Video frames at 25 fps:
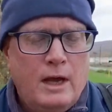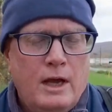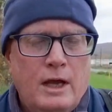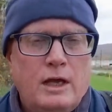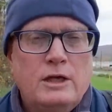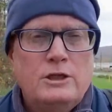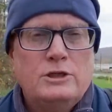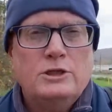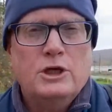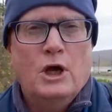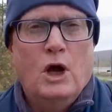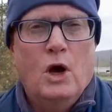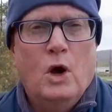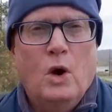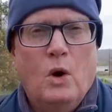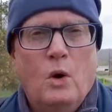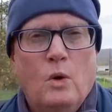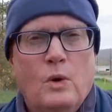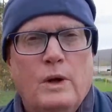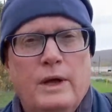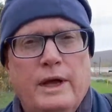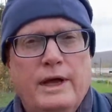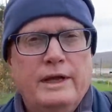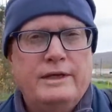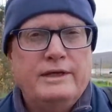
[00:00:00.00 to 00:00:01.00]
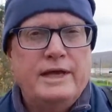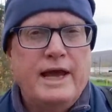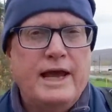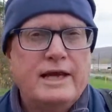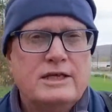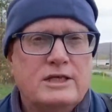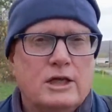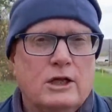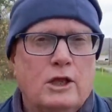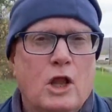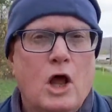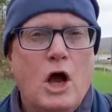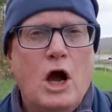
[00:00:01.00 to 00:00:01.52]
So it
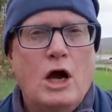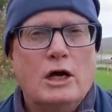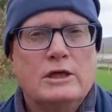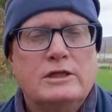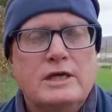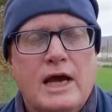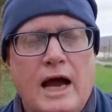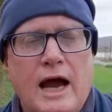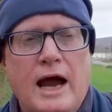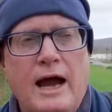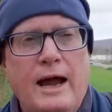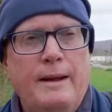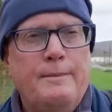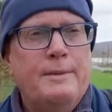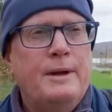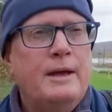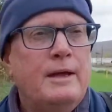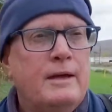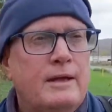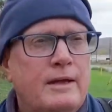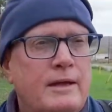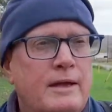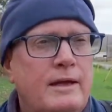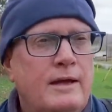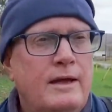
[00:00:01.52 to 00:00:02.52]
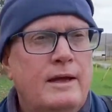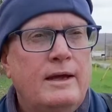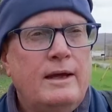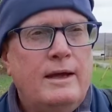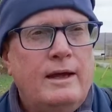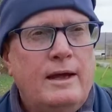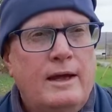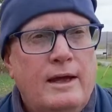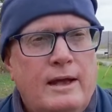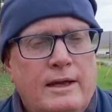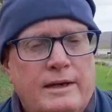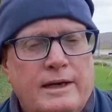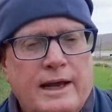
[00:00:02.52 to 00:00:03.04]
takes a long time.
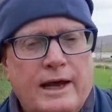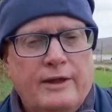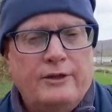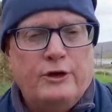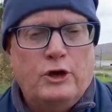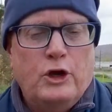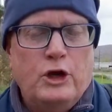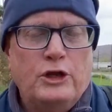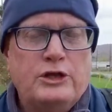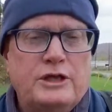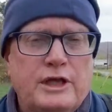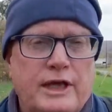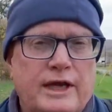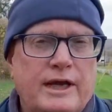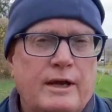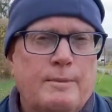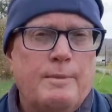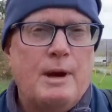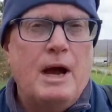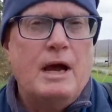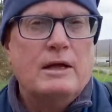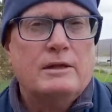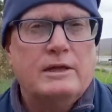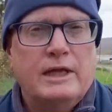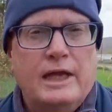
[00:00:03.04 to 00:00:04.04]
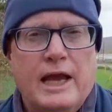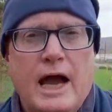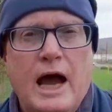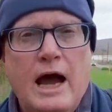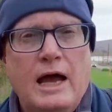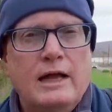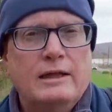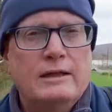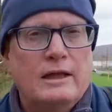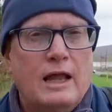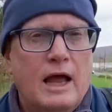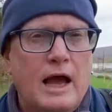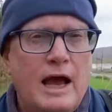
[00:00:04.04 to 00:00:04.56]
Now the good thing about the
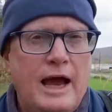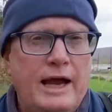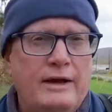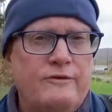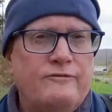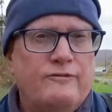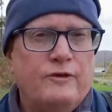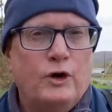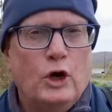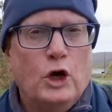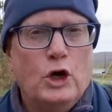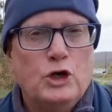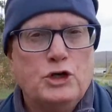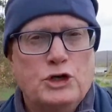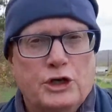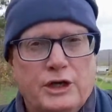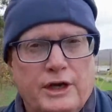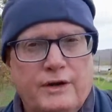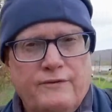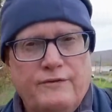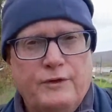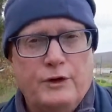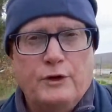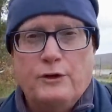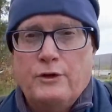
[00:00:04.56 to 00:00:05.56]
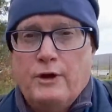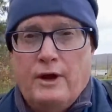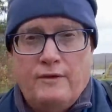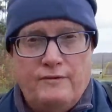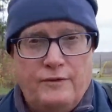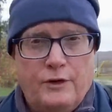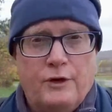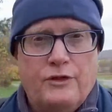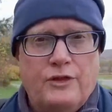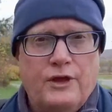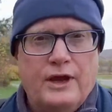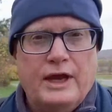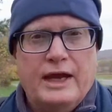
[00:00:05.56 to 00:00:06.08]
online version, if
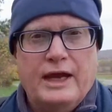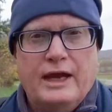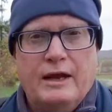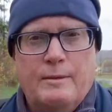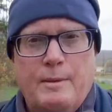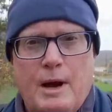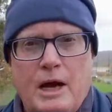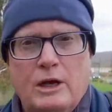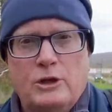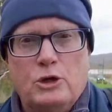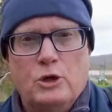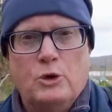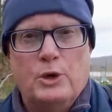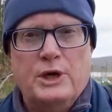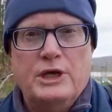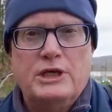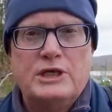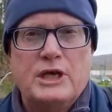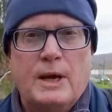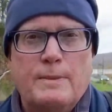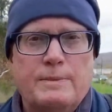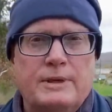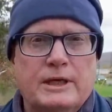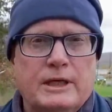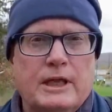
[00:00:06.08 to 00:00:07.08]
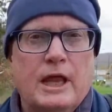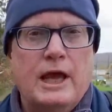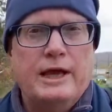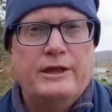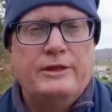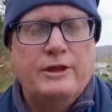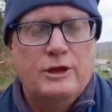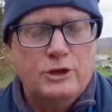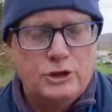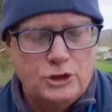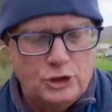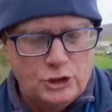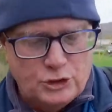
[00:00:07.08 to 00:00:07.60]
you're thinking about doing something like
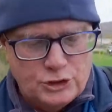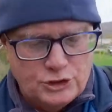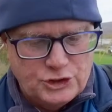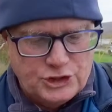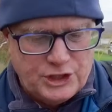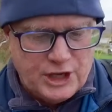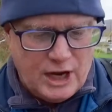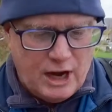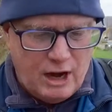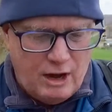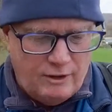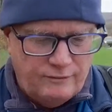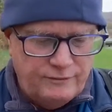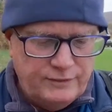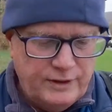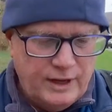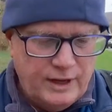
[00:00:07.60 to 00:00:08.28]
this yourself,